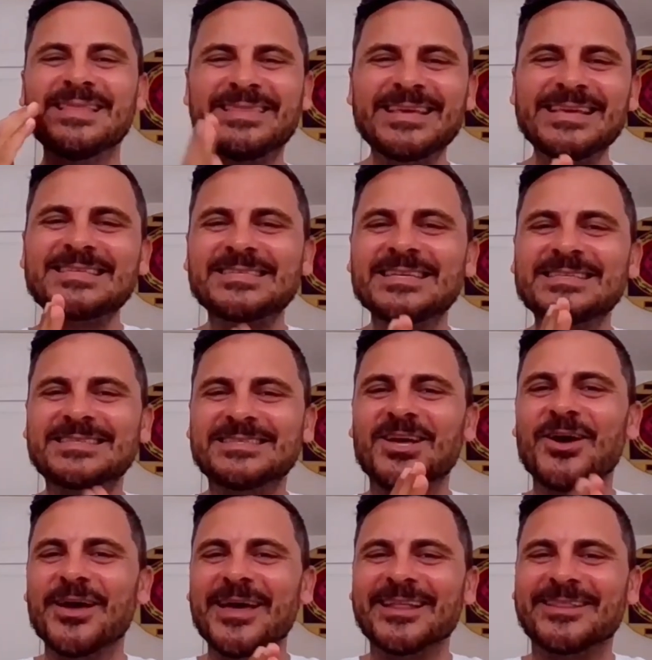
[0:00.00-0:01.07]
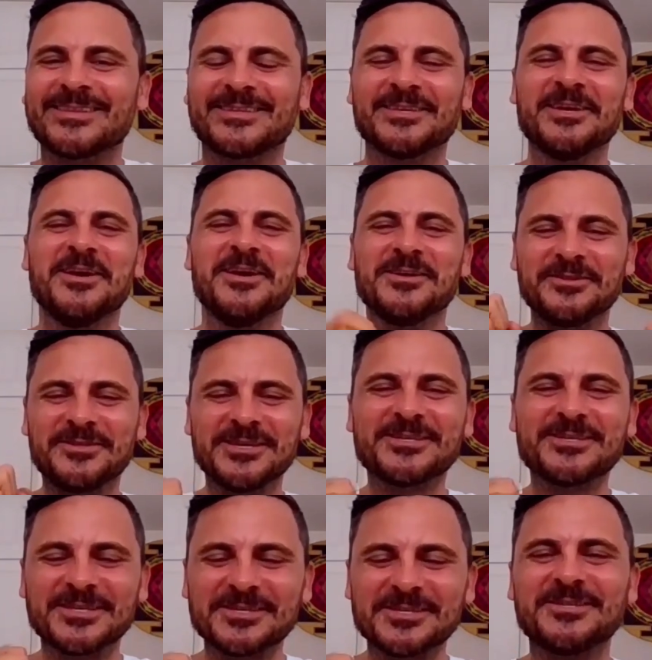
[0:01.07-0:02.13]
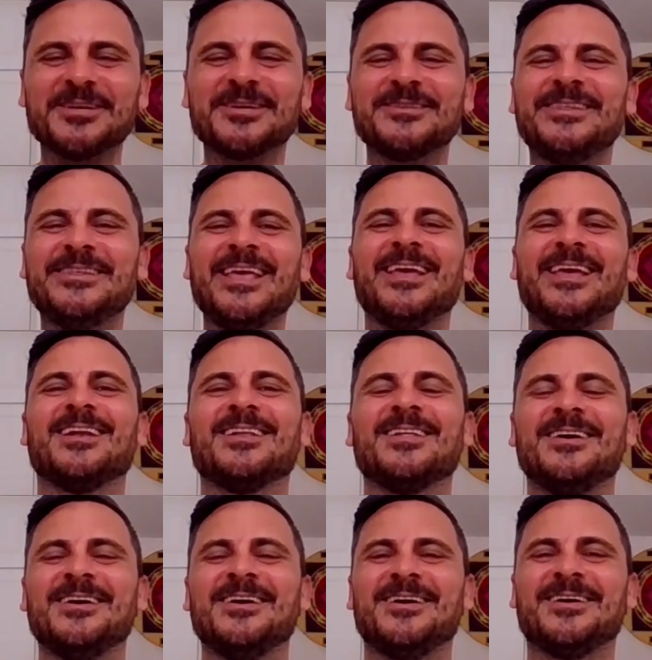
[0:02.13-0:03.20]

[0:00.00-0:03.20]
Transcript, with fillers: this is the it this is the deal